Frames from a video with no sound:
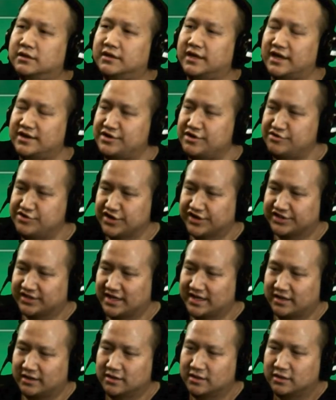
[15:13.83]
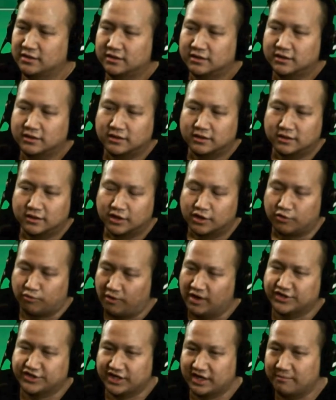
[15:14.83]
into just like
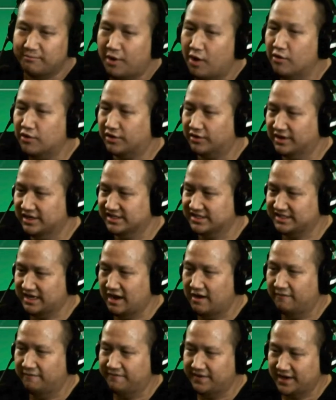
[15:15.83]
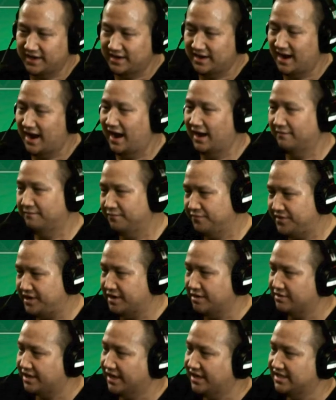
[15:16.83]
crushing poker itself and not,
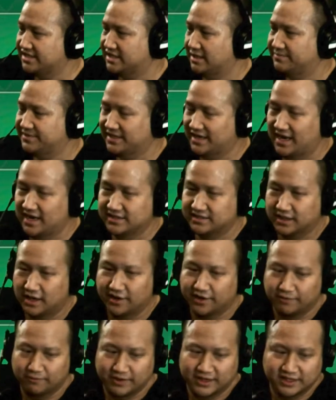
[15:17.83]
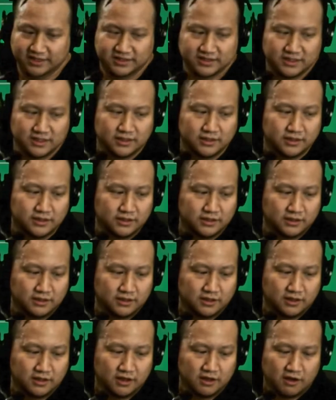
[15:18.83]
getting subsidized other ways.
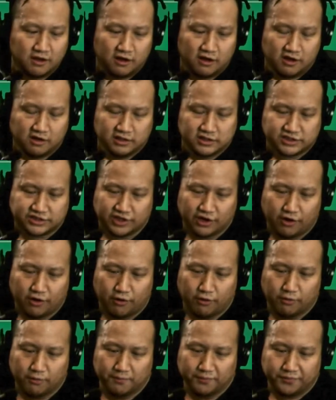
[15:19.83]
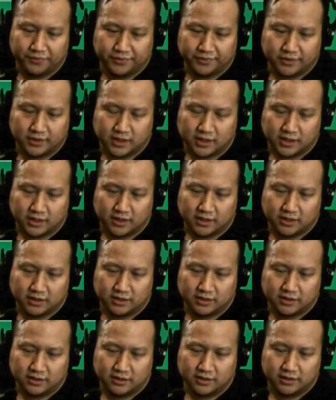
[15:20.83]
So
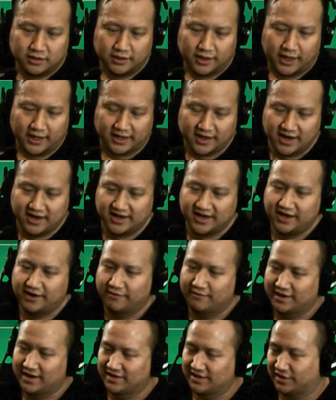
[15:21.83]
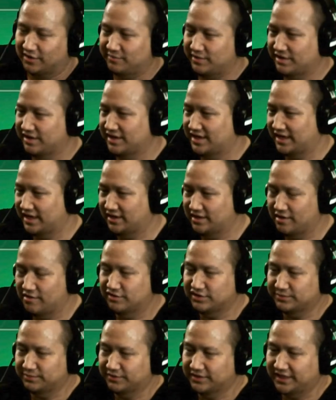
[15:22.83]
I kind of hit around the community in
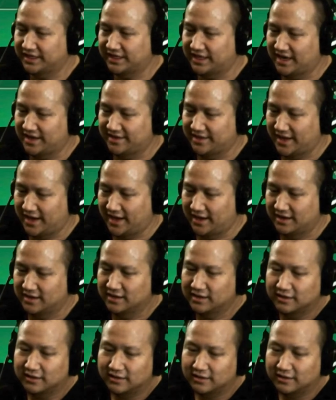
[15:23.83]
Nosebleed, and then